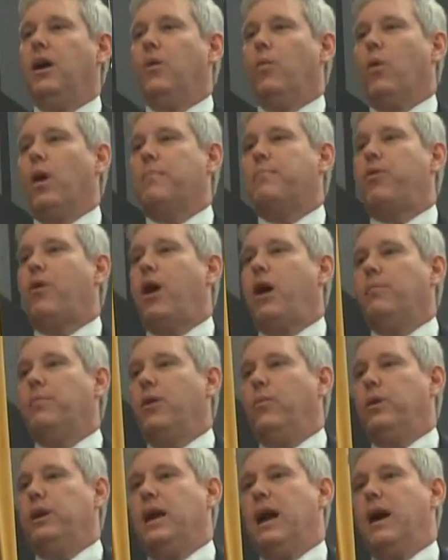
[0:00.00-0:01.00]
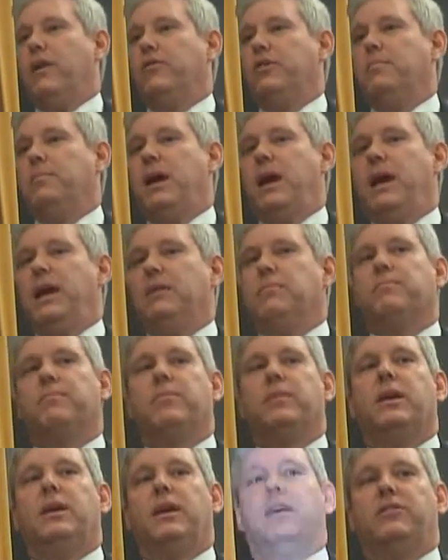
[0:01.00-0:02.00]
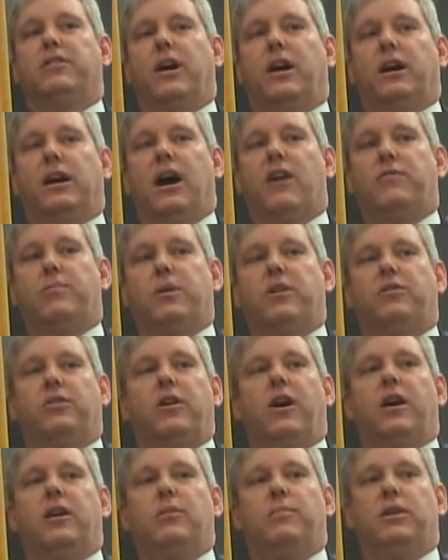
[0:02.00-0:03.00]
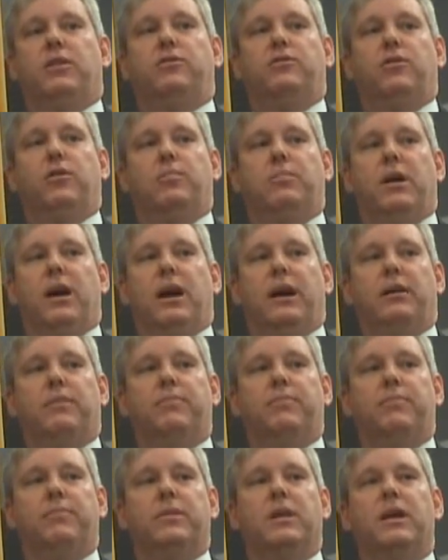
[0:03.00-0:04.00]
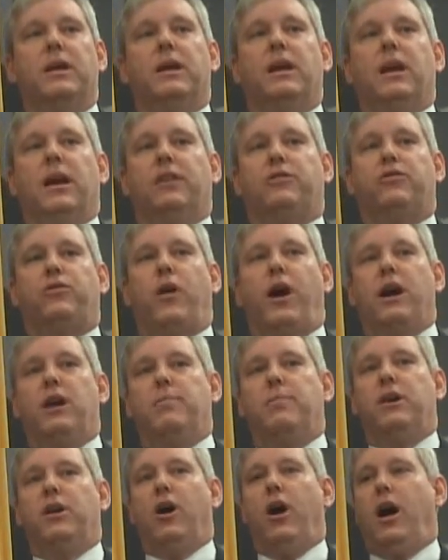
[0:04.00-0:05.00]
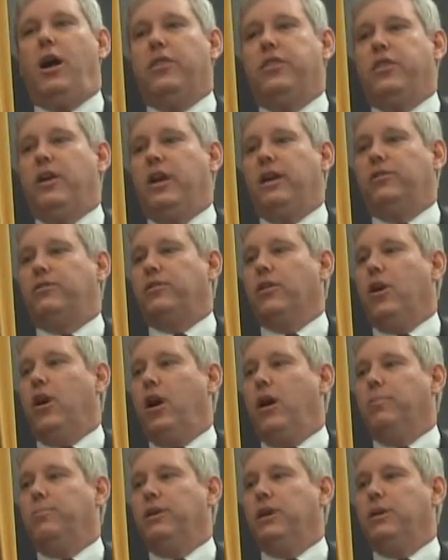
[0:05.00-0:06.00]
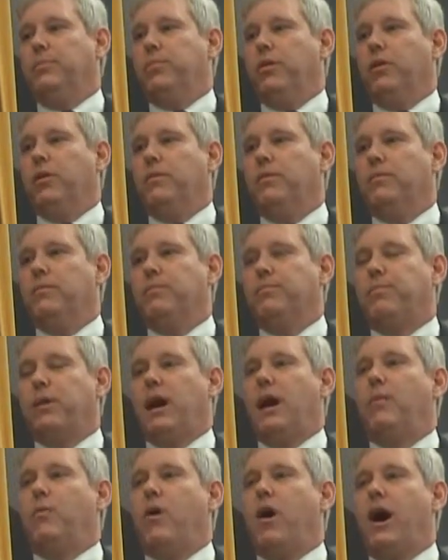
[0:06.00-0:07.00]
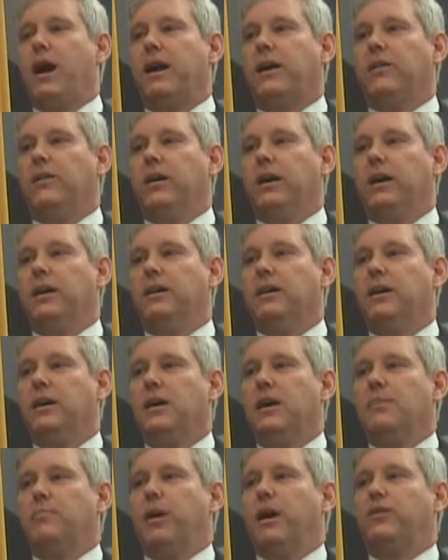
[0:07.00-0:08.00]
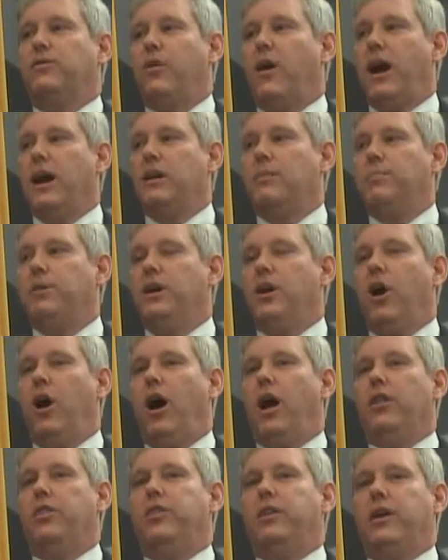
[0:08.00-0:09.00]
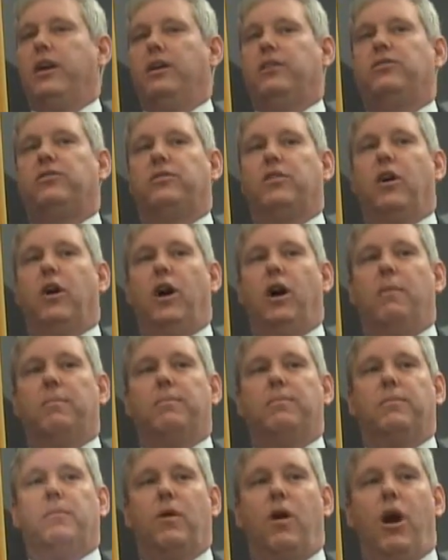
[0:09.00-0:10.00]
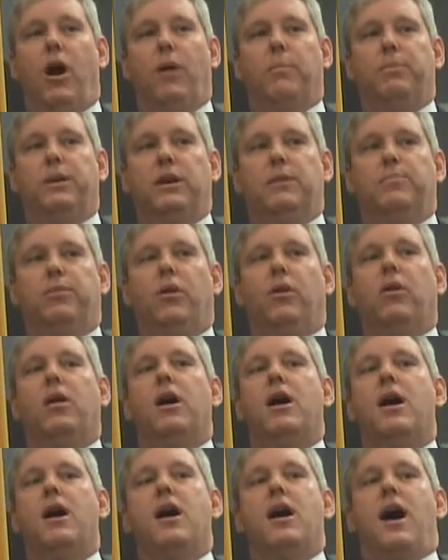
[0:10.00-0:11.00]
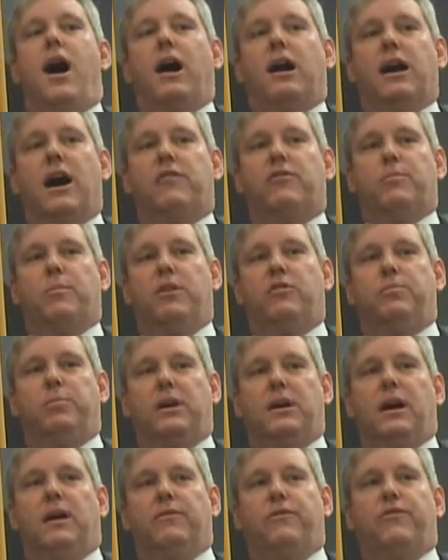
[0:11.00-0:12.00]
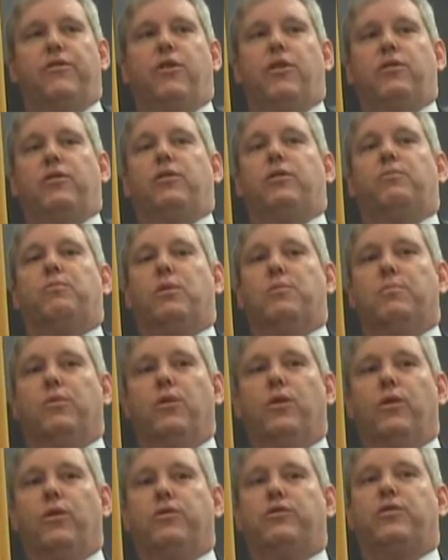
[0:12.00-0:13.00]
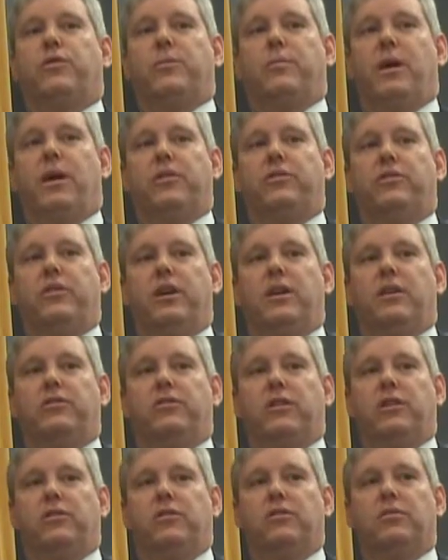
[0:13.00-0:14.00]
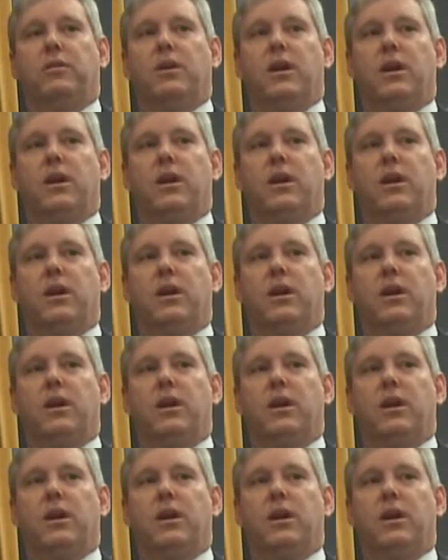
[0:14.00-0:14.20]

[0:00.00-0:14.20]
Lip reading: One problem that we have in Maine is that our government's gotten to be too big. It's trying to be all things to all people. But ironically, by trying to be all things to all people, our government's become further removed from our citizens.